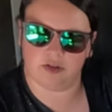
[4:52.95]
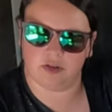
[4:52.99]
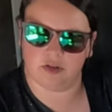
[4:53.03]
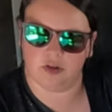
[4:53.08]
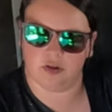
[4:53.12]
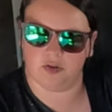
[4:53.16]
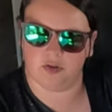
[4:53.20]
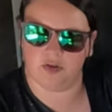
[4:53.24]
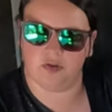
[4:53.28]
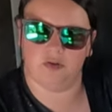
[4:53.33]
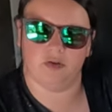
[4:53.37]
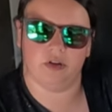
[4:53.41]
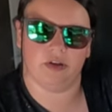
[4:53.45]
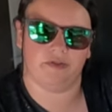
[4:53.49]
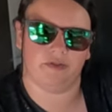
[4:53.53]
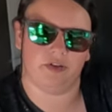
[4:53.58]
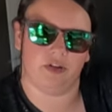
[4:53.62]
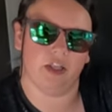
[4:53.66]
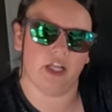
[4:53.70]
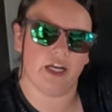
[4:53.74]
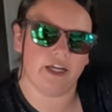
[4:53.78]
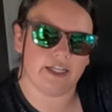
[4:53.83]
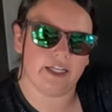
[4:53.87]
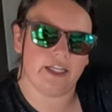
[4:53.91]
So you, if
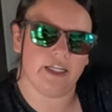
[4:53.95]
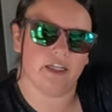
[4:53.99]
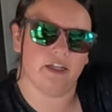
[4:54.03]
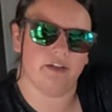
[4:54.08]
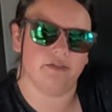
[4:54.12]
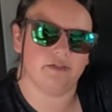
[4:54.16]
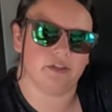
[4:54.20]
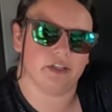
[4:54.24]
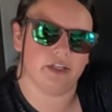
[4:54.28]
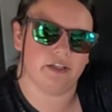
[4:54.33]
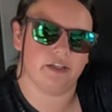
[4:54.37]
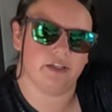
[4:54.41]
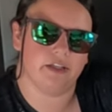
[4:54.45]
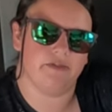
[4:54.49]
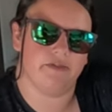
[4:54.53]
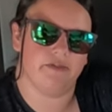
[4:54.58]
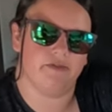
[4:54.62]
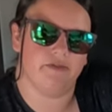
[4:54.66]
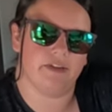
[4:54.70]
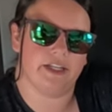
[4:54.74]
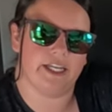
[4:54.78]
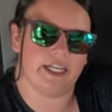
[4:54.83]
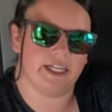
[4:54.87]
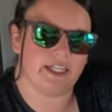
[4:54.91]
you're lucky enough to
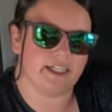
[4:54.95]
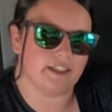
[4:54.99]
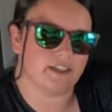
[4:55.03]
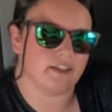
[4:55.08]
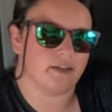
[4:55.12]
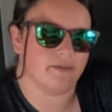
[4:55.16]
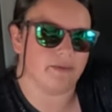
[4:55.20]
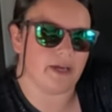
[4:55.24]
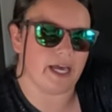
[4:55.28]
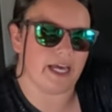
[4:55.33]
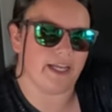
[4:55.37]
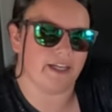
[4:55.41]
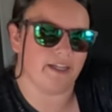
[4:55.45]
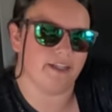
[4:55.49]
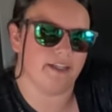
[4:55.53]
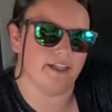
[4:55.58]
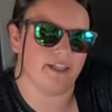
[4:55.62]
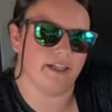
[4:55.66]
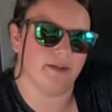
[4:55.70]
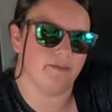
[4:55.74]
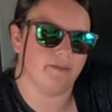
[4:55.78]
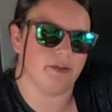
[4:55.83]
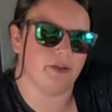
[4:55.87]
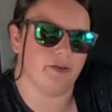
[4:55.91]
get a schematic
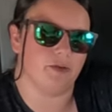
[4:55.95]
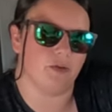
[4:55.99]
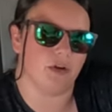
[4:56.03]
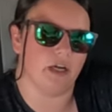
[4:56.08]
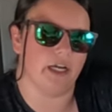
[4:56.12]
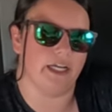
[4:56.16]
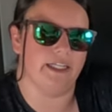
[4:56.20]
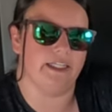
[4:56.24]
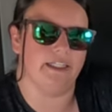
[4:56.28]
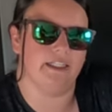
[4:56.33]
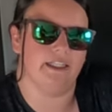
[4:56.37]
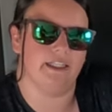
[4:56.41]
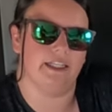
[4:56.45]
and it be right,